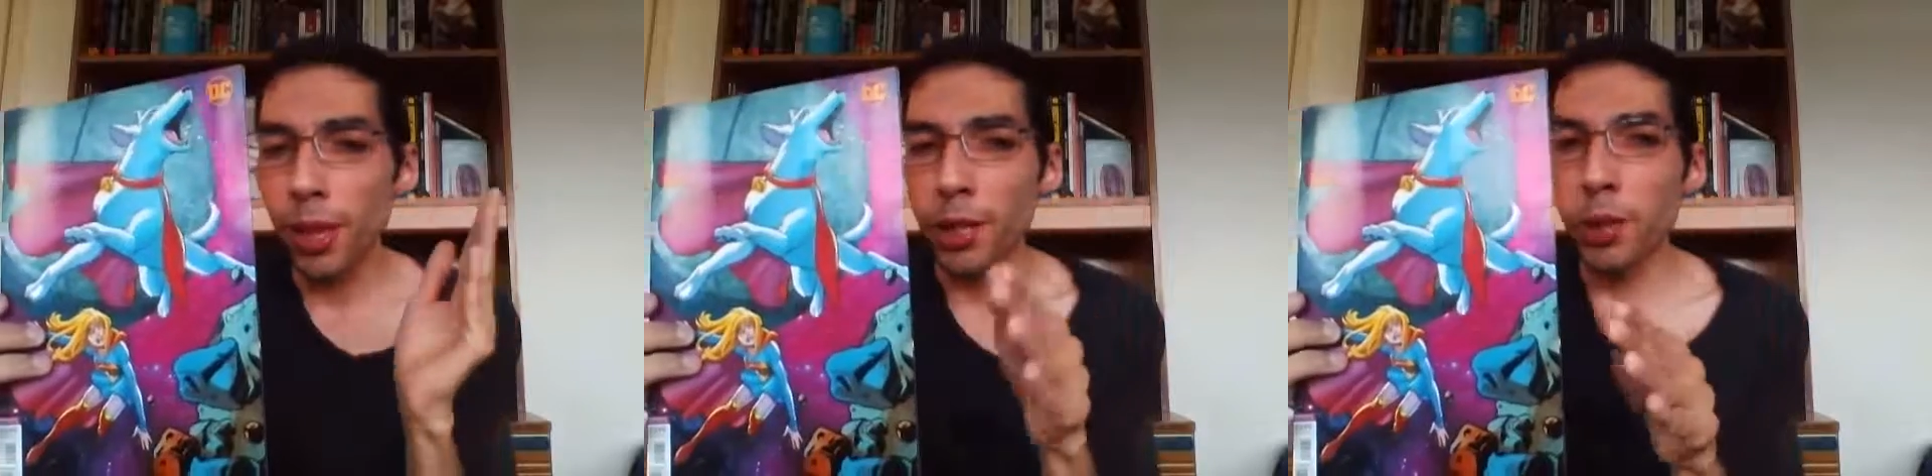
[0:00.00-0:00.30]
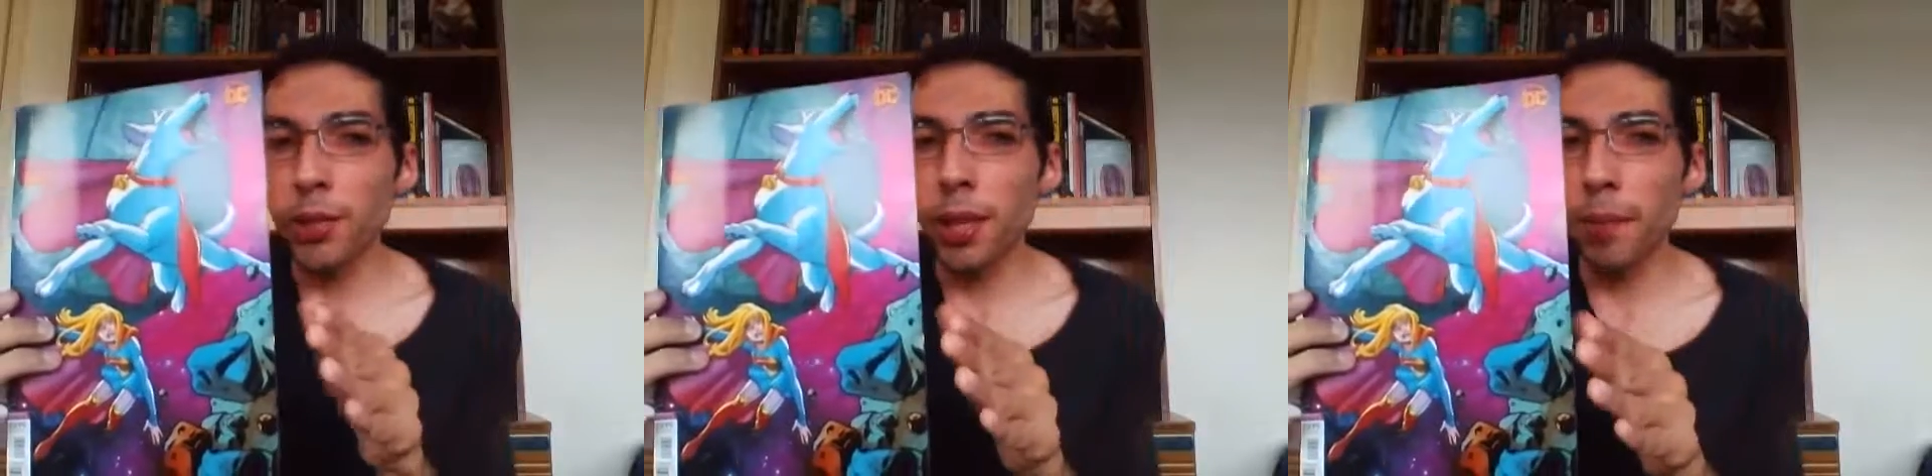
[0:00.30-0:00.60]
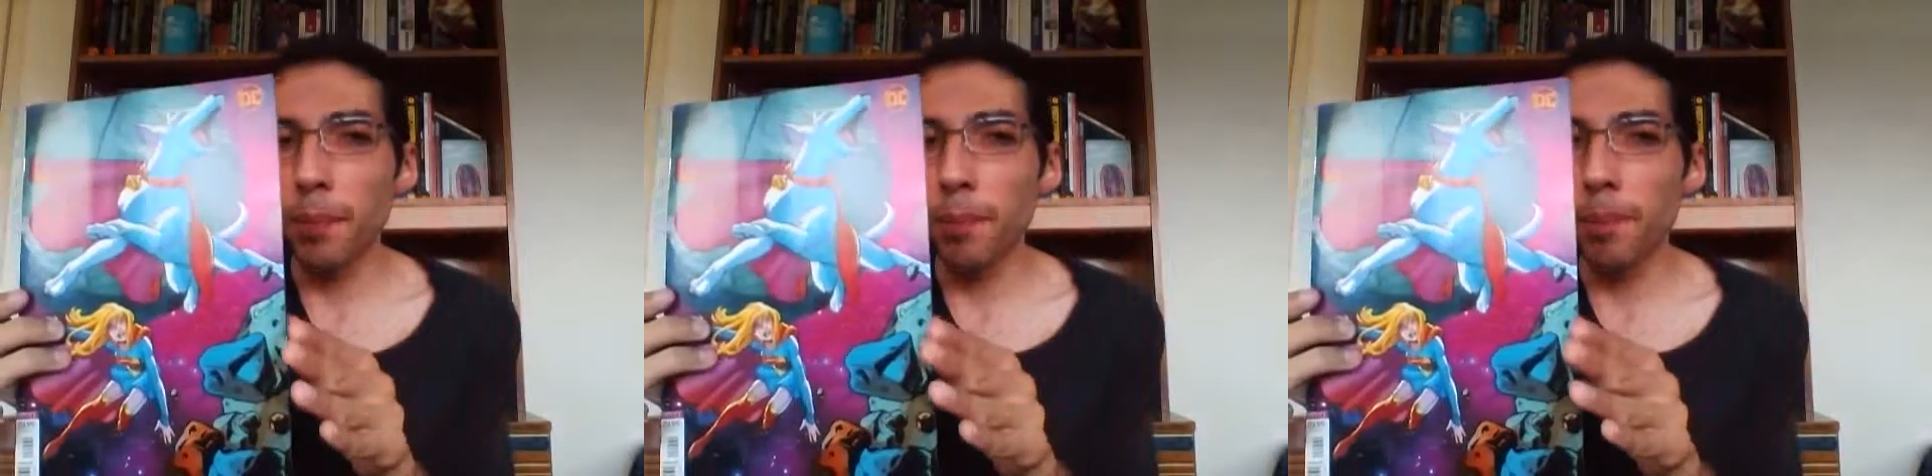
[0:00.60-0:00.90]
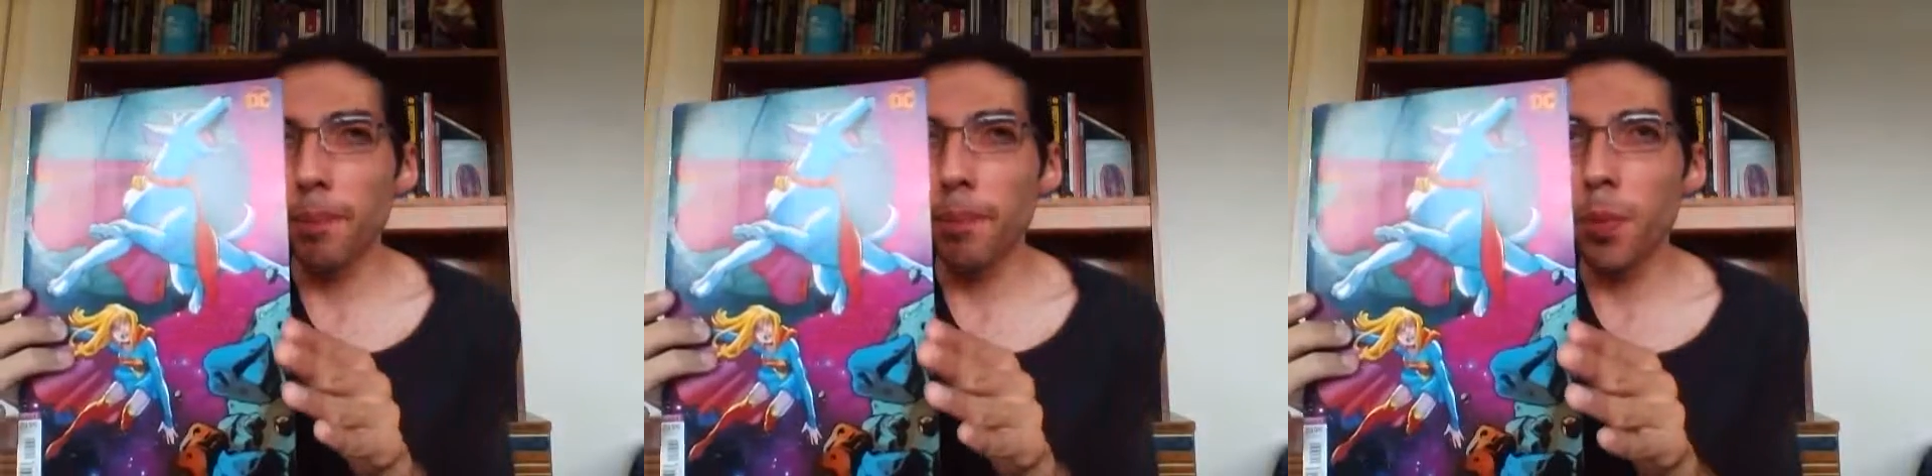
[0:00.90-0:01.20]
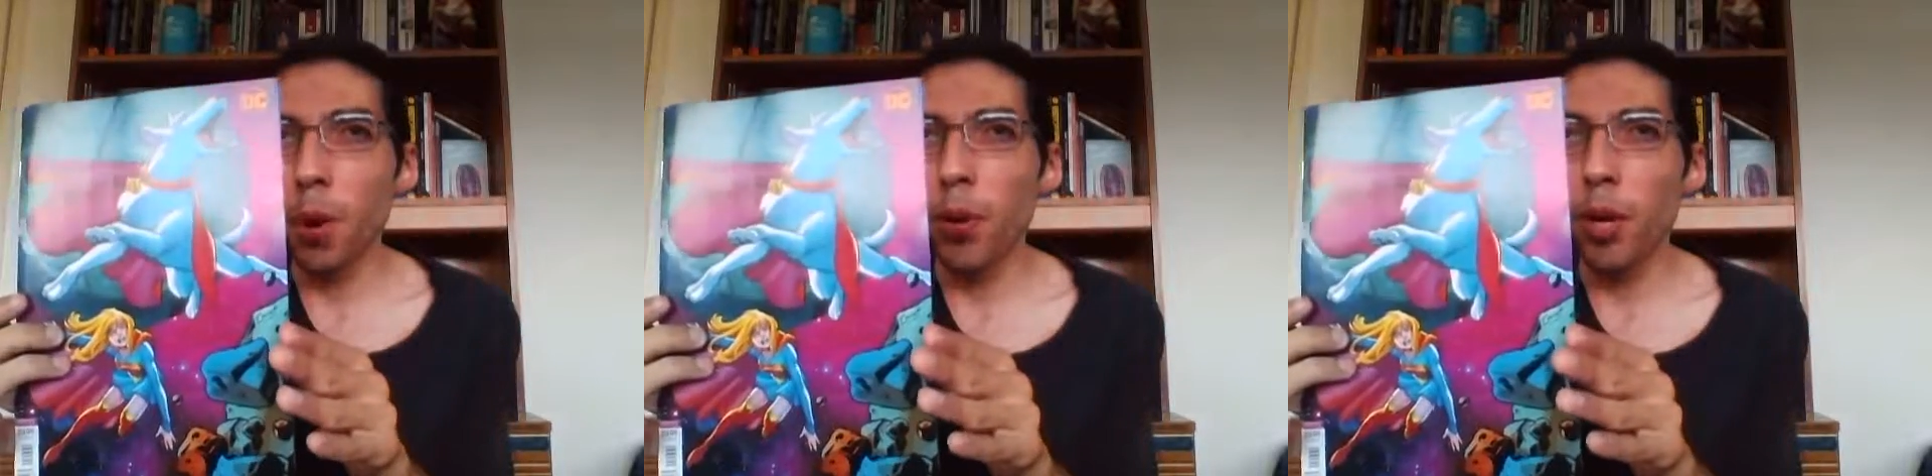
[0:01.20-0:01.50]
this was the
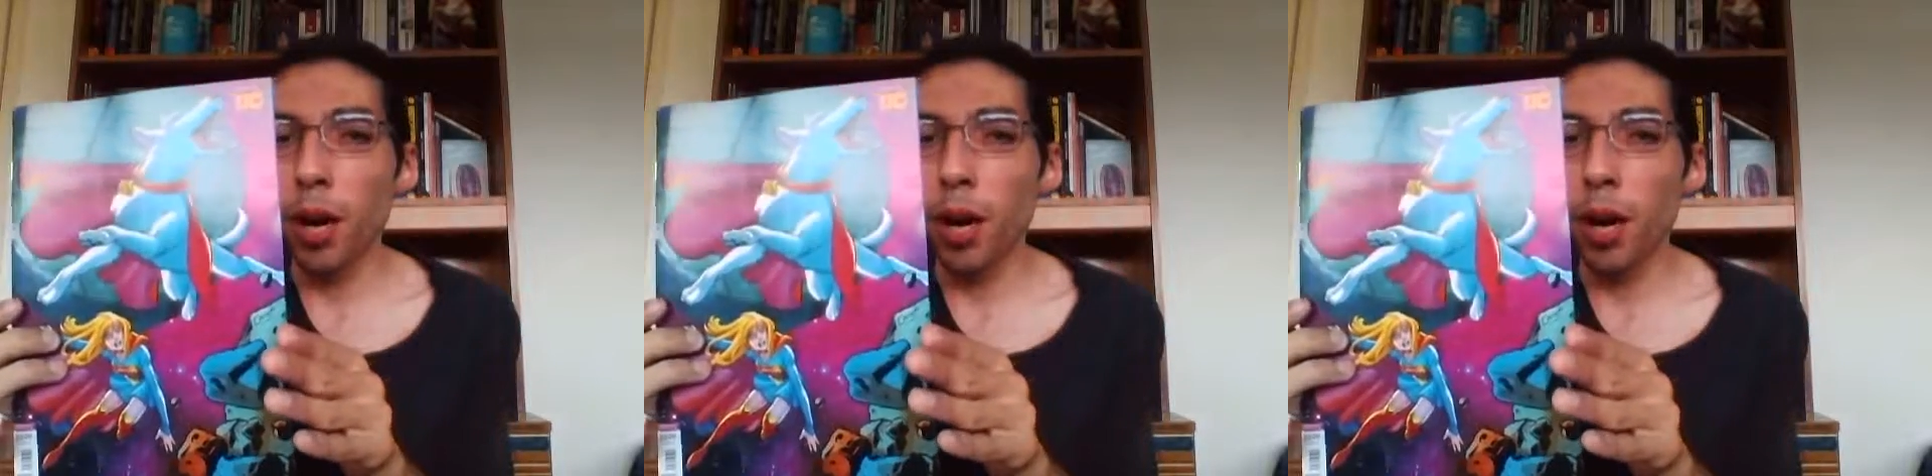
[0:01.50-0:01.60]
only